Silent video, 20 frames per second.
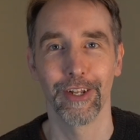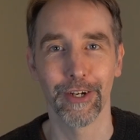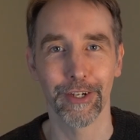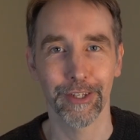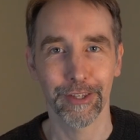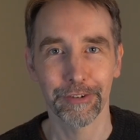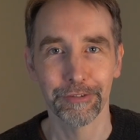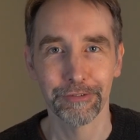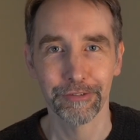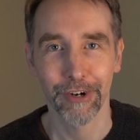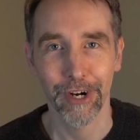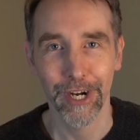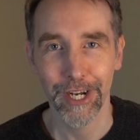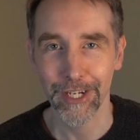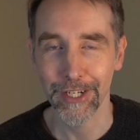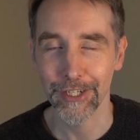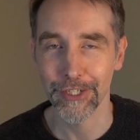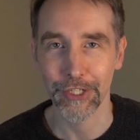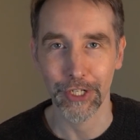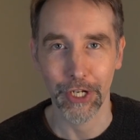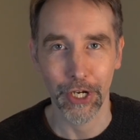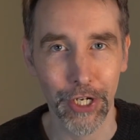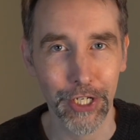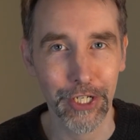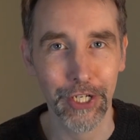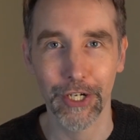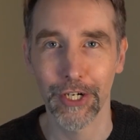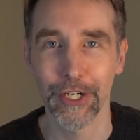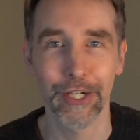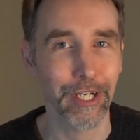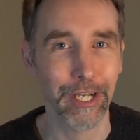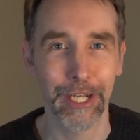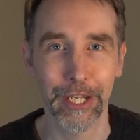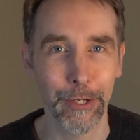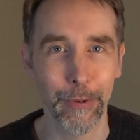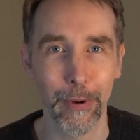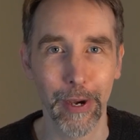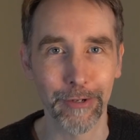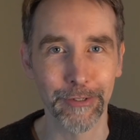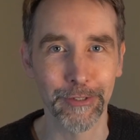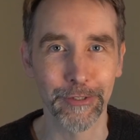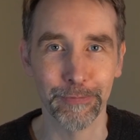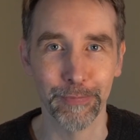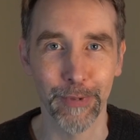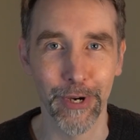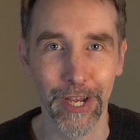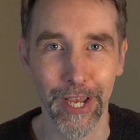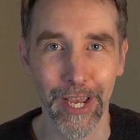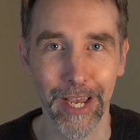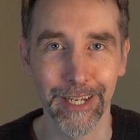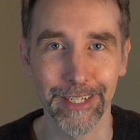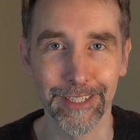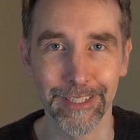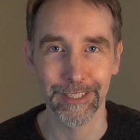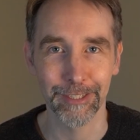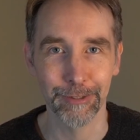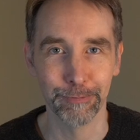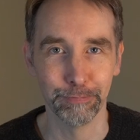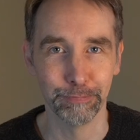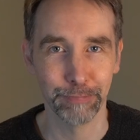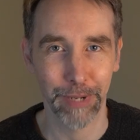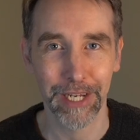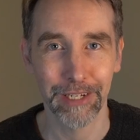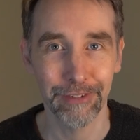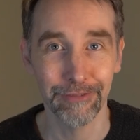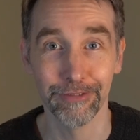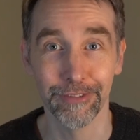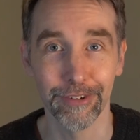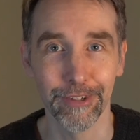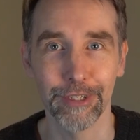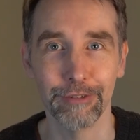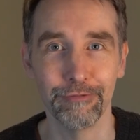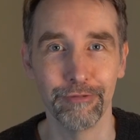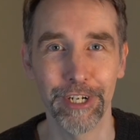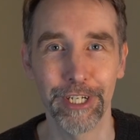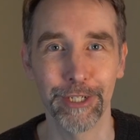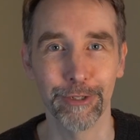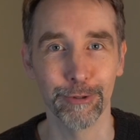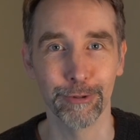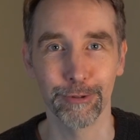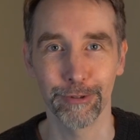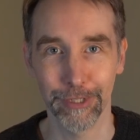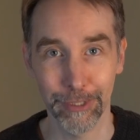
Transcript: Like the phrase, "I can't get you out of my head," is painfully real.